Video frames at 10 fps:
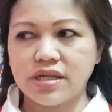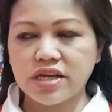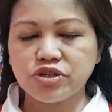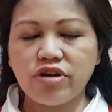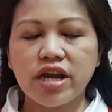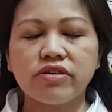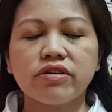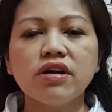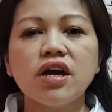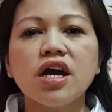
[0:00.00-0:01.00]

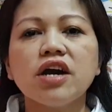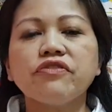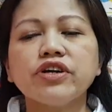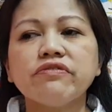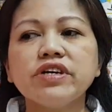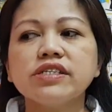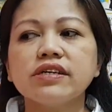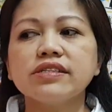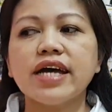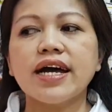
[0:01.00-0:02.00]
trainer for the
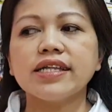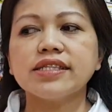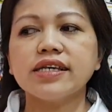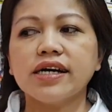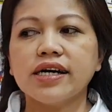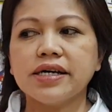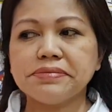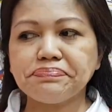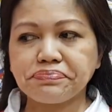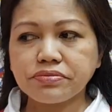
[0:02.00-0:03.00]
reason
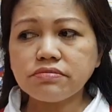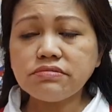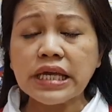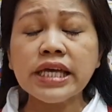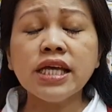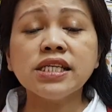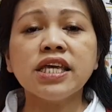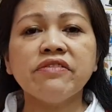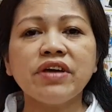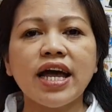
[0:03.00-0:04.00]
that he is
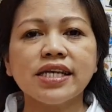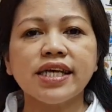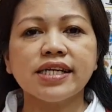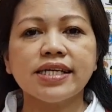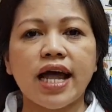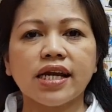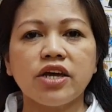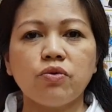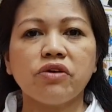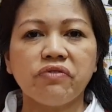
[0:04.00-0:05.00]
giving us
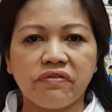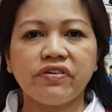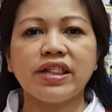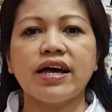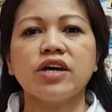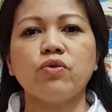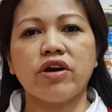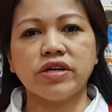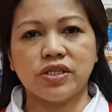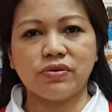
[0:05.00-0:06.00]
exactly, we feel like we
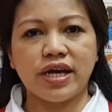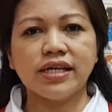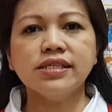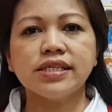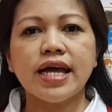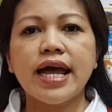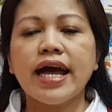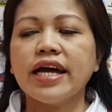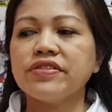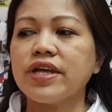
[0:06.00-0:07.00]
are students,
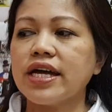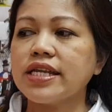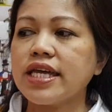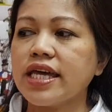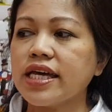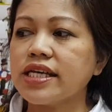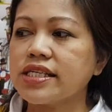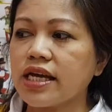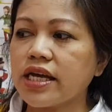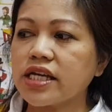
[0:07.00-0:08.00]
and then he
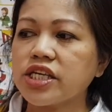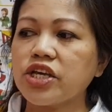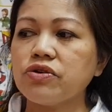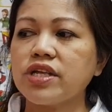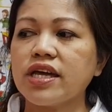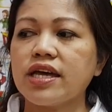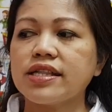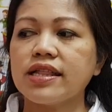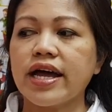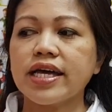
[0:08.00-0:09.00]
is executing
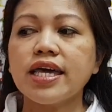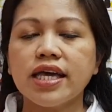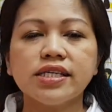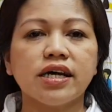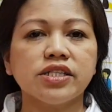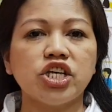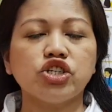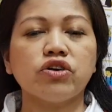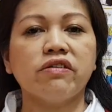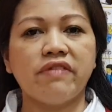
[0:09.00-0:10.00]
it like he is a
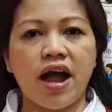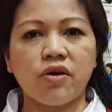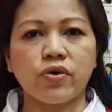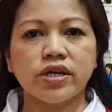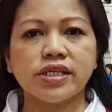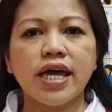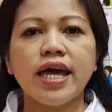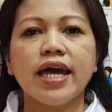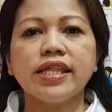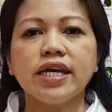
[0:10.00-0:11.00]
teacher of ours,
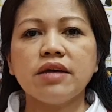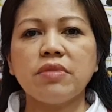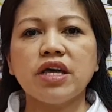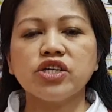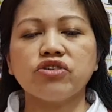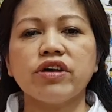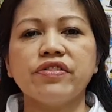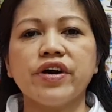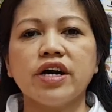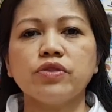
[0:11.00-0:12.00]
and then he makes sure
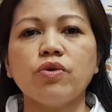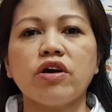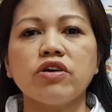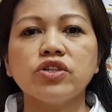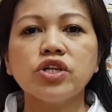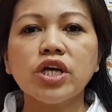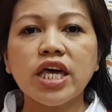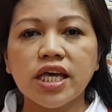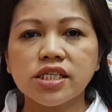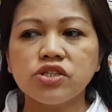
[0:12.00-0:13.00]
that
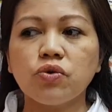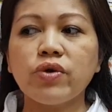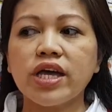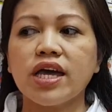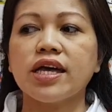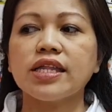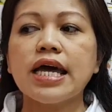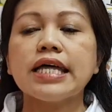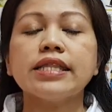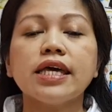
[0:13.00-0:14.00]
he is doing it
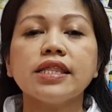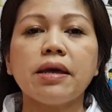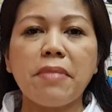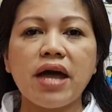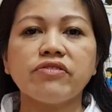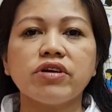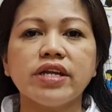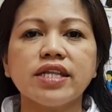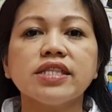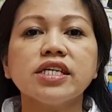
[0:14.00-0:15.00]
in the manner
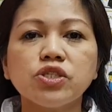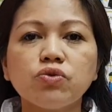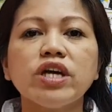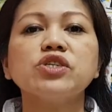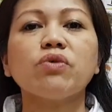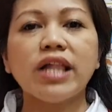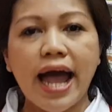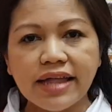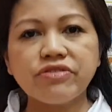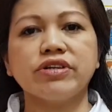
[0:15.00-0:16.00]
that the students will
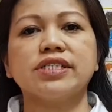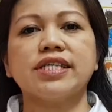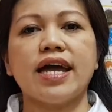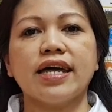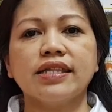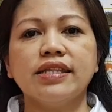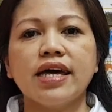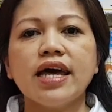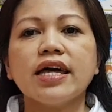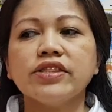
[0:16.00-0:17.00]
understand
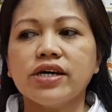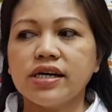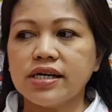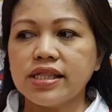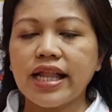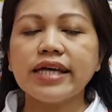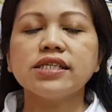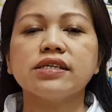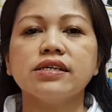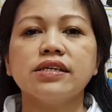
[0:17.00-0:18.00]
the
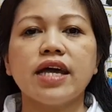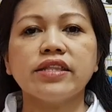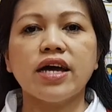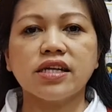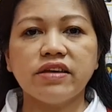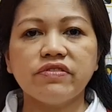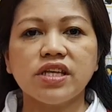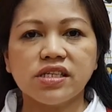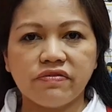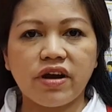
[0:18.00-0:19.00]
lesson and the
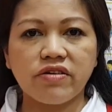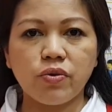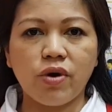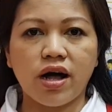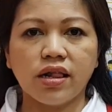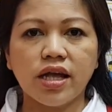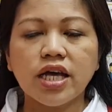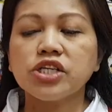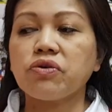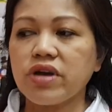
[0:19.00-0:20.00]
activities very well.
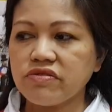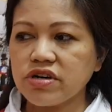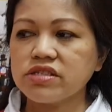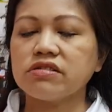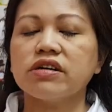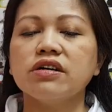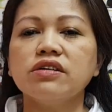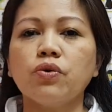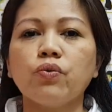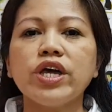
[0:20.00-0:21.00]
So in
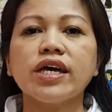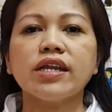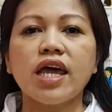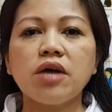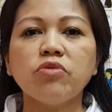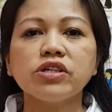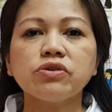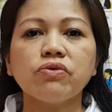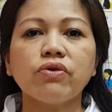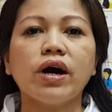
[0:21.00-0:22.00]
return, we can able
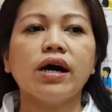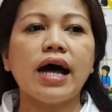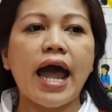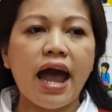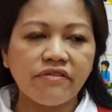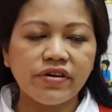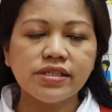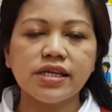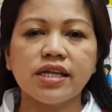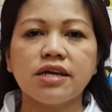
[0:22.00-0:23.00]
to have
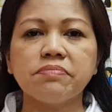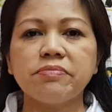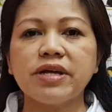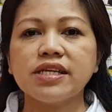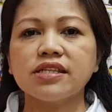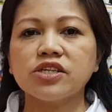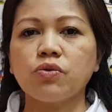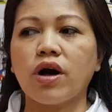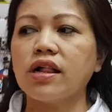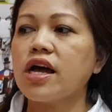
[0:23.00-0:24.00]
it and implement it as
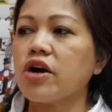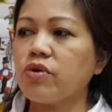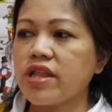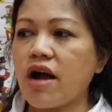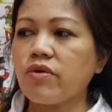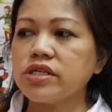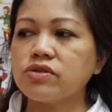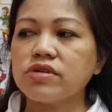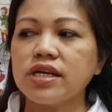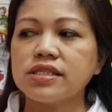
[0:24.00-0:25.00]
well with our
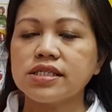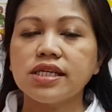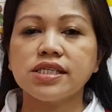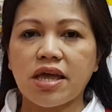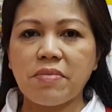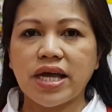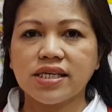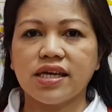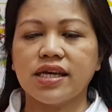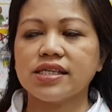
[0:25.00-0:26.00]
students the same as
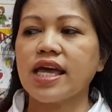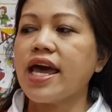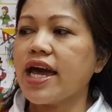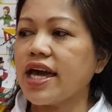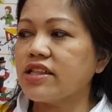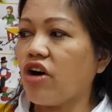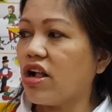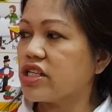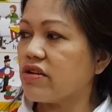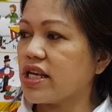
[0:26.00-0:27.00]
he is. And
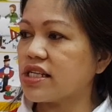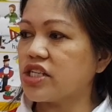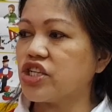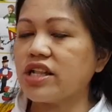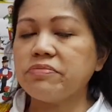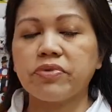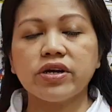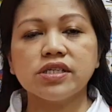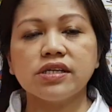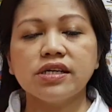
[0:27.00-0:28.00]
also he's a jolly
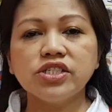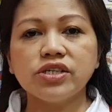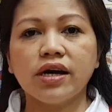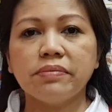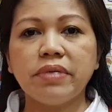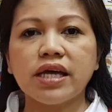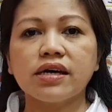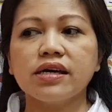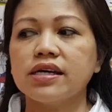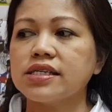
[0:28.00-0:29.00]
person
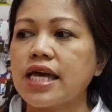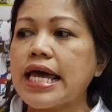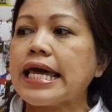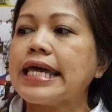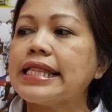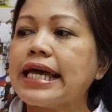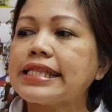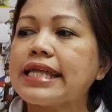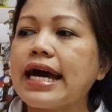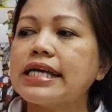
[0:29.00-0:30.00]
because he
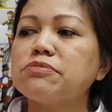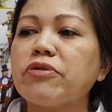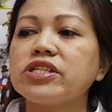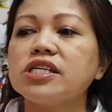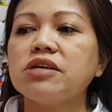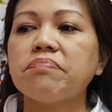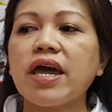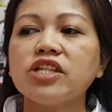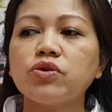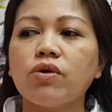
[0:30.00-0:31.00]
let us
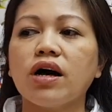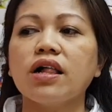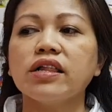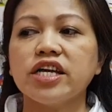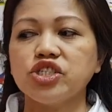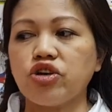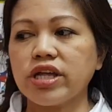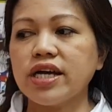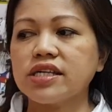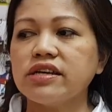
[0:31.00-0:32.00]
participate well, enjoy
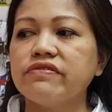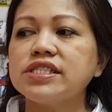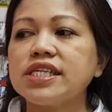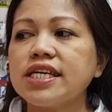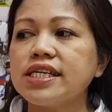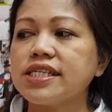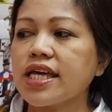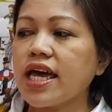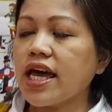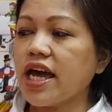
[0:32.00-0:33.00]
the activities,
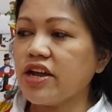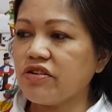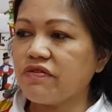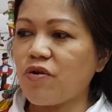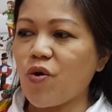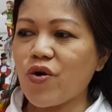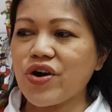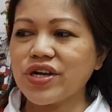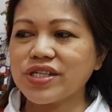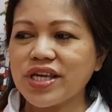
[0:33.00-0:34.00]
and of
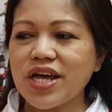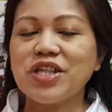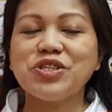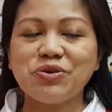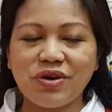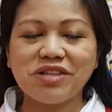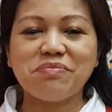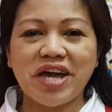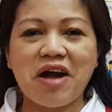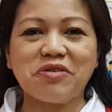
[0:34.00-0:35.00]
course, do it
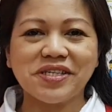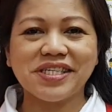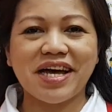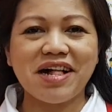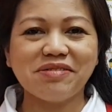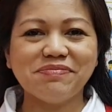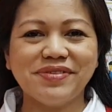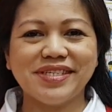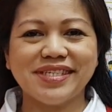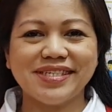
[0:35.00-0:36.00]
by
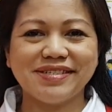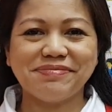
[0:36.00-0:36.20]
ourselves.